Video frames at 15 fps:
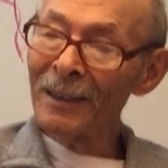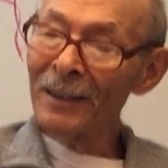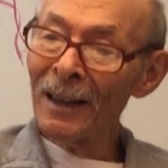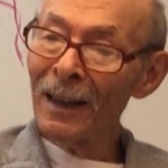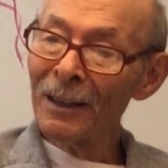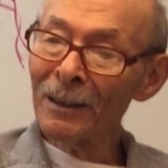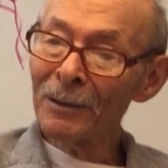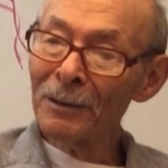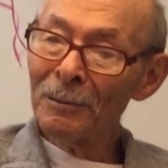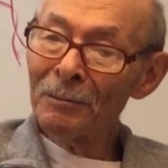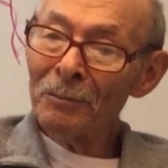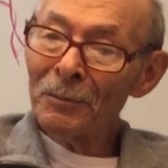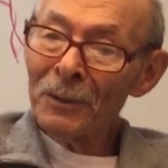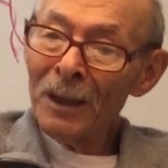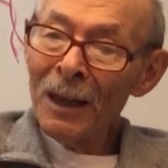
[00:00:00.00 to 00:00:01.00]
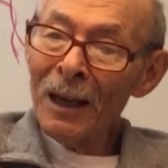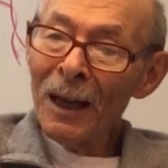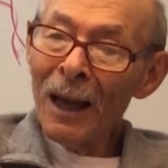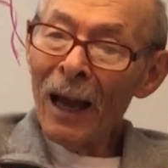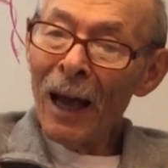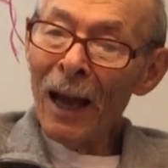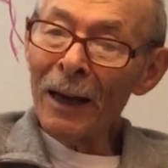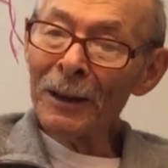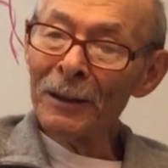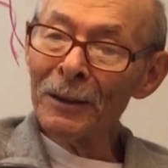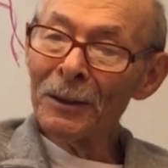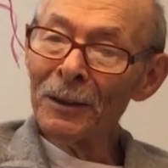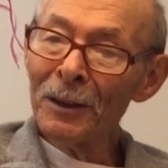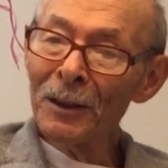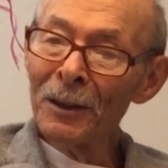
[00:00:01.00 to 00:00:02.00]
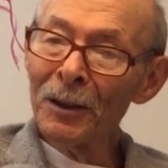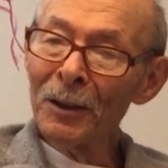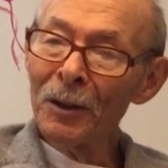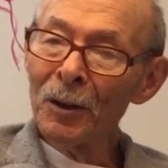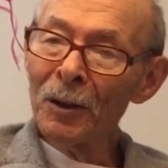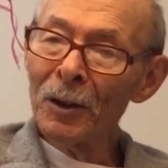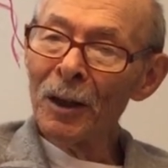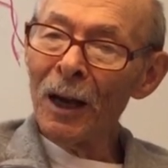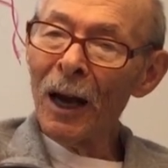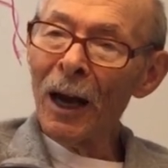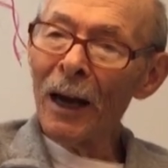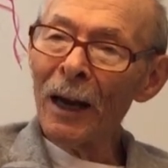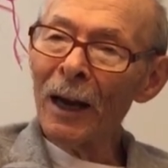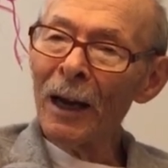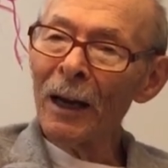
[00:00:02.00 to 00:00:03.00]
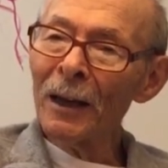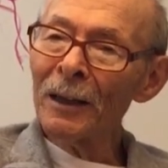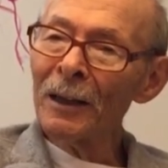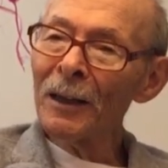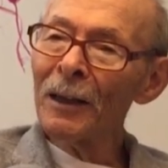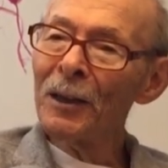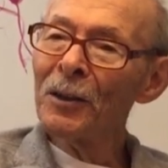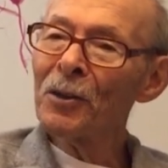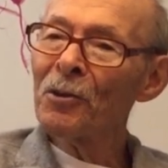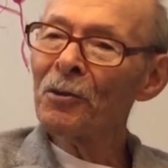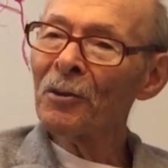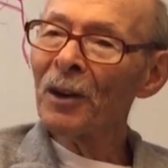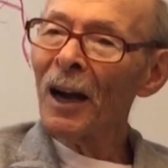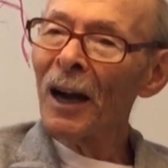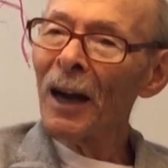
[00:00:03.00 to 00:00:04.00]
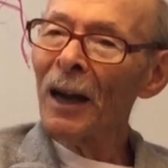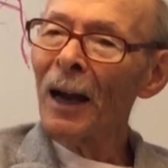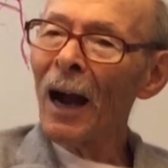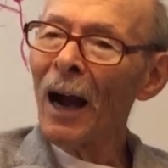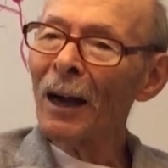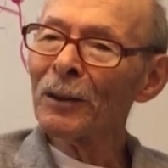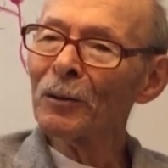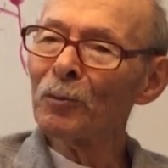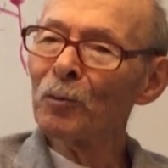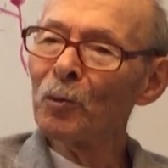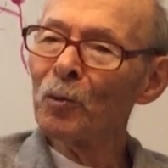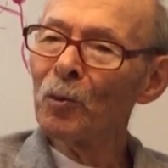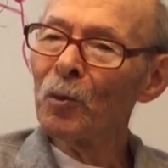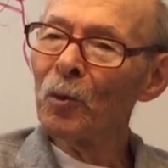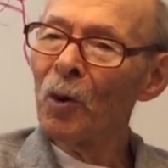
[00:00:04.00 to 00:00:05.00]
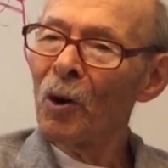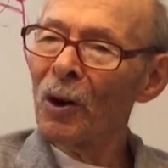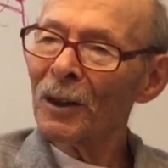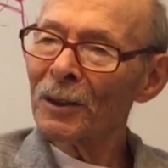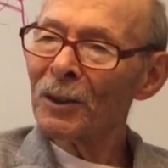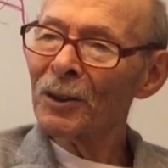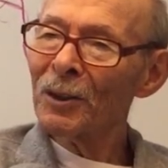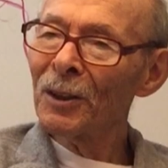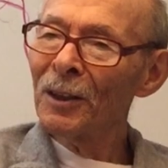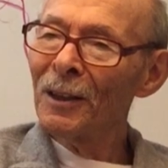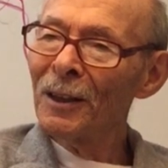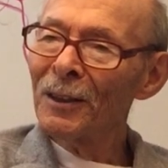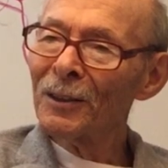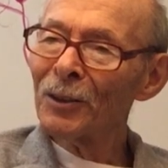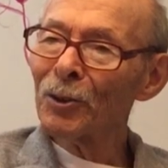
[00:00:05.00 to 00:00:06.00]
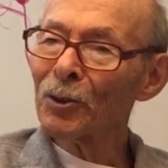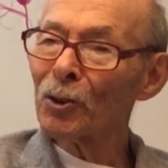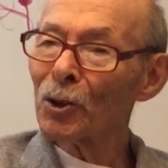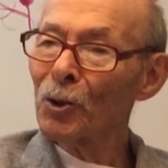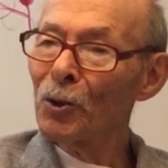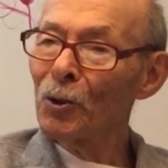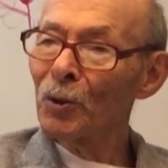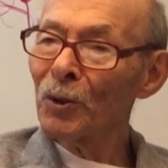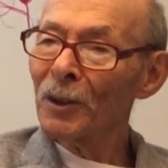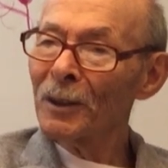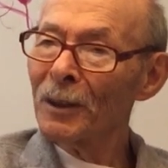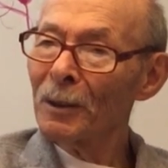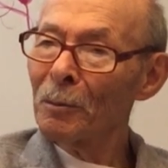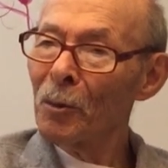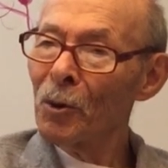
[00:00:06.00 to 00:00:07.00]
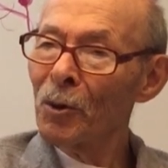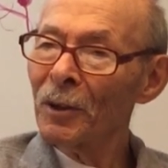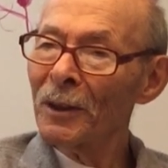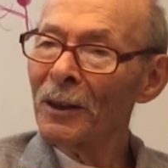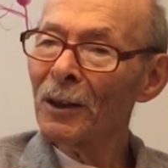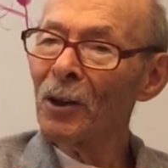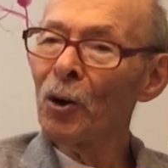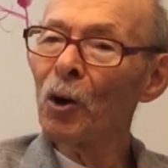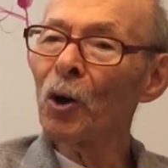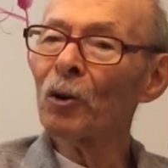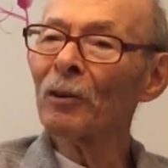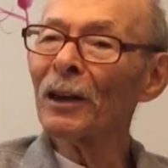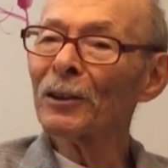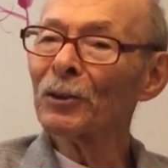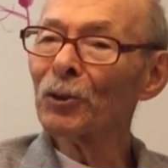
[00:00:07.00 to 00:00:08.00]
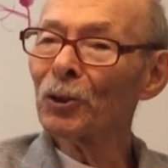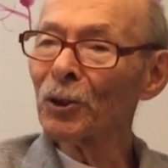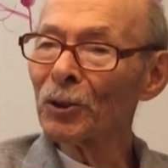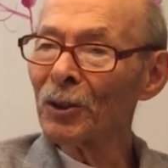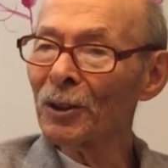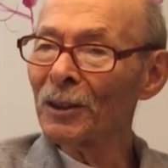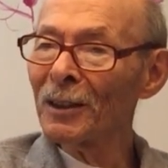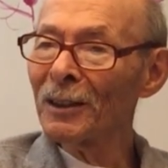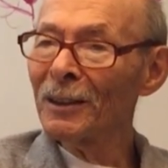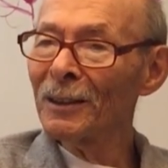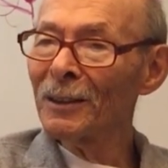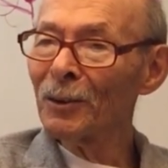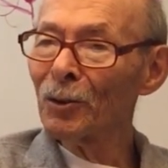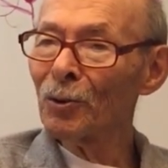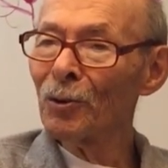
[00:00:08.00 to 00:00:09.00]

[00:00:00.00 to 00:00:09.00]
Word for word: and that, and I, either I, I walked to school in the morning, or I took the